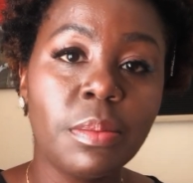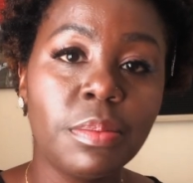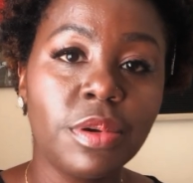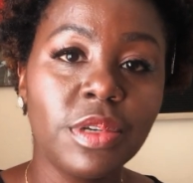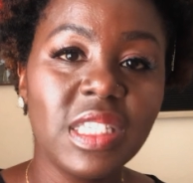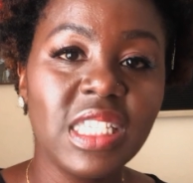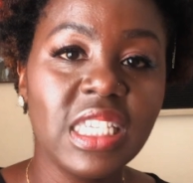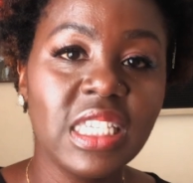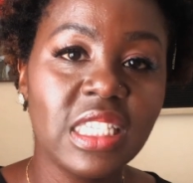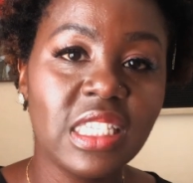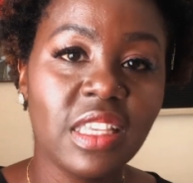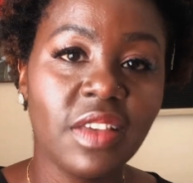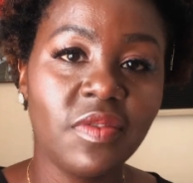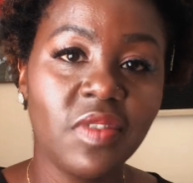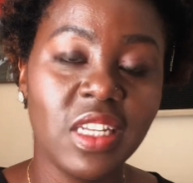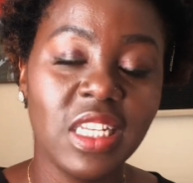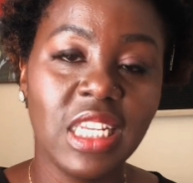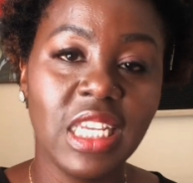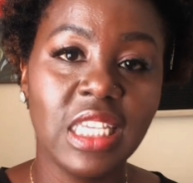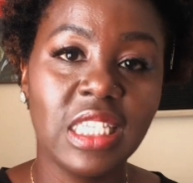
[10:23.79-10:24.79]
Posting
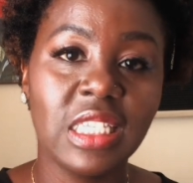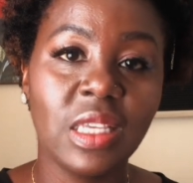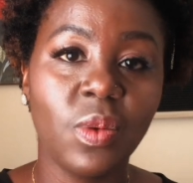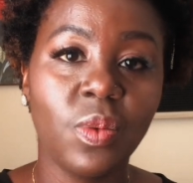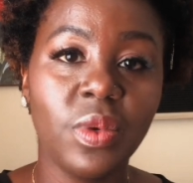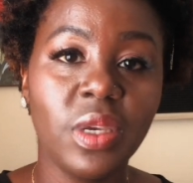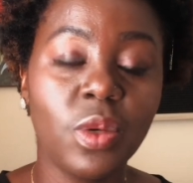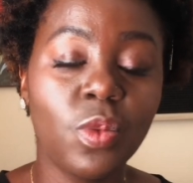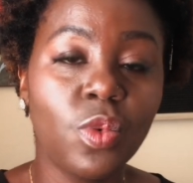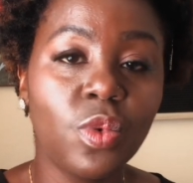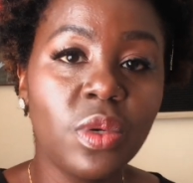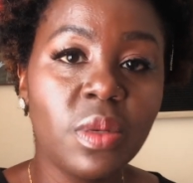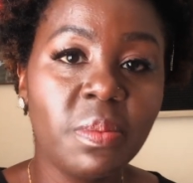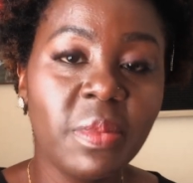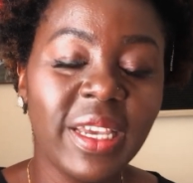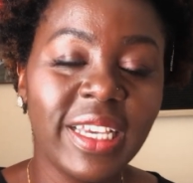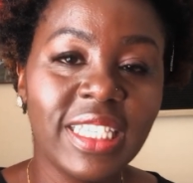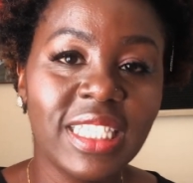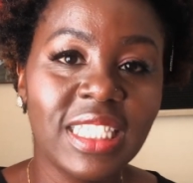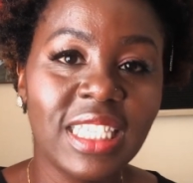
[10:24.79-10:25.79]
7 days a week won't
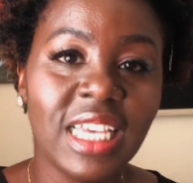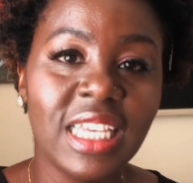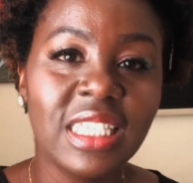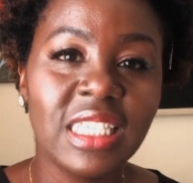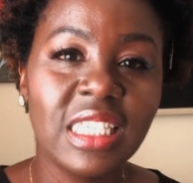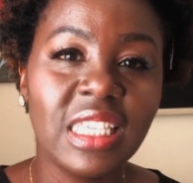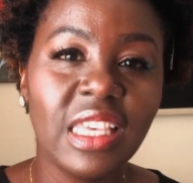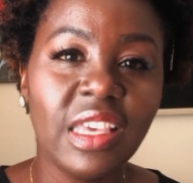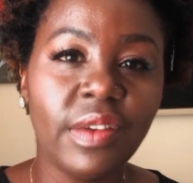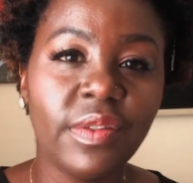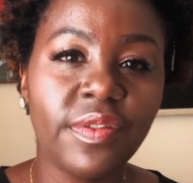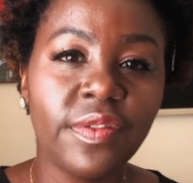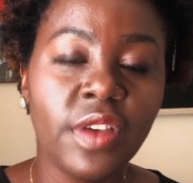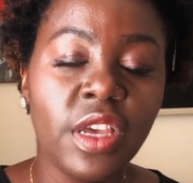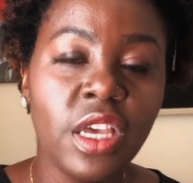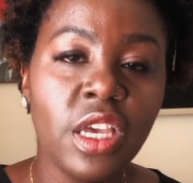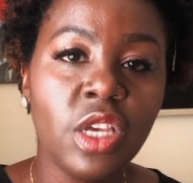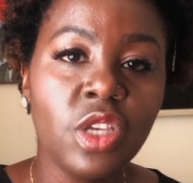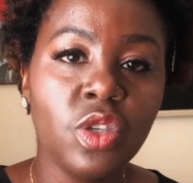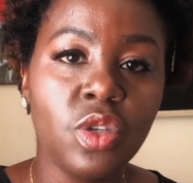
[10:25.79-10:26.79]
make sense if
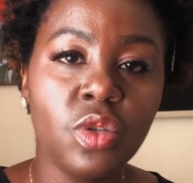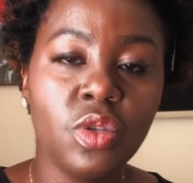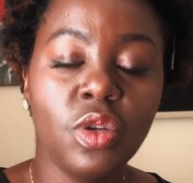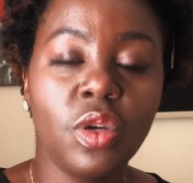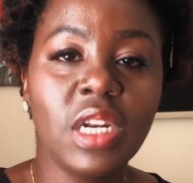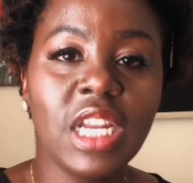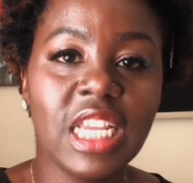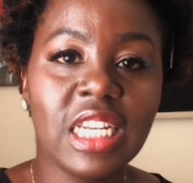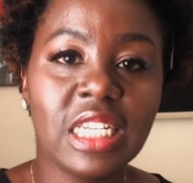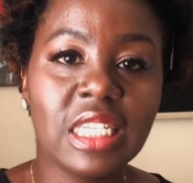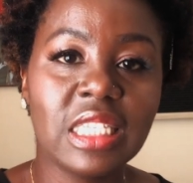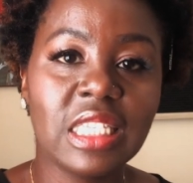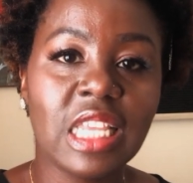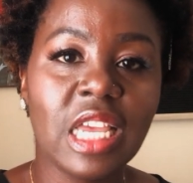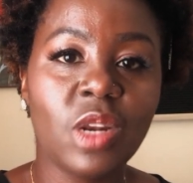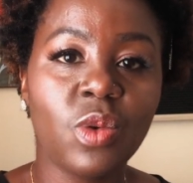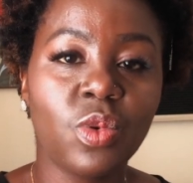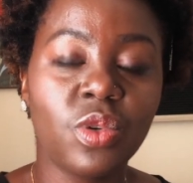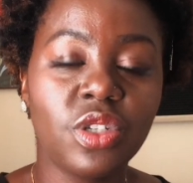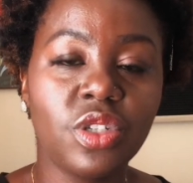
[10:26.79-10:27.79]
you don't
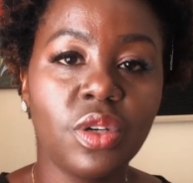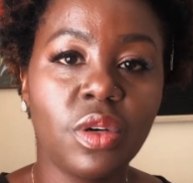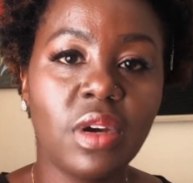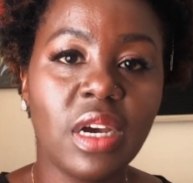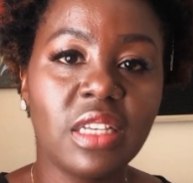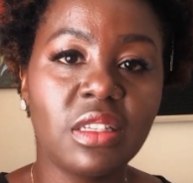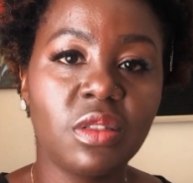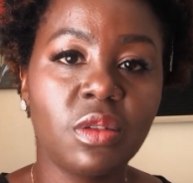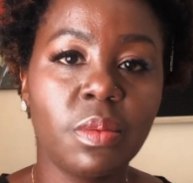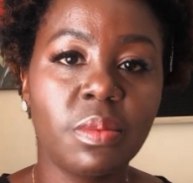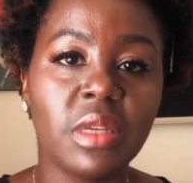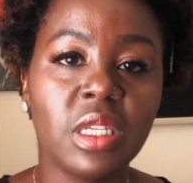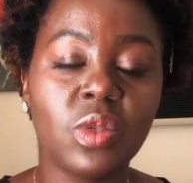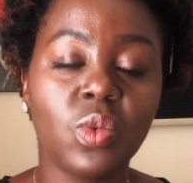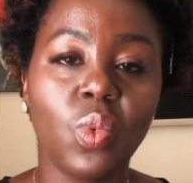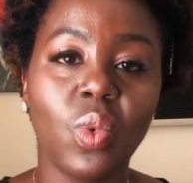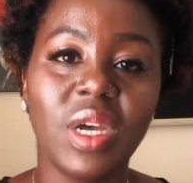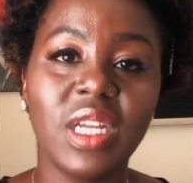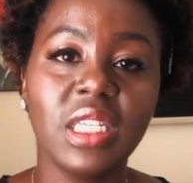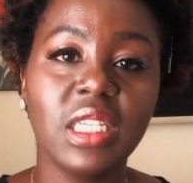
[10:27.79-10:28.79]
understand what your customers
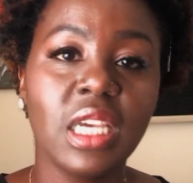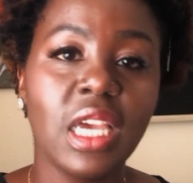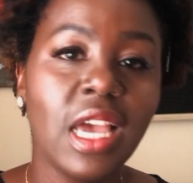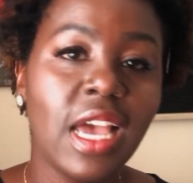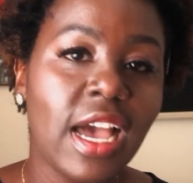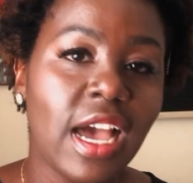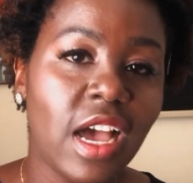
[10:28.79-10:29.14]
want.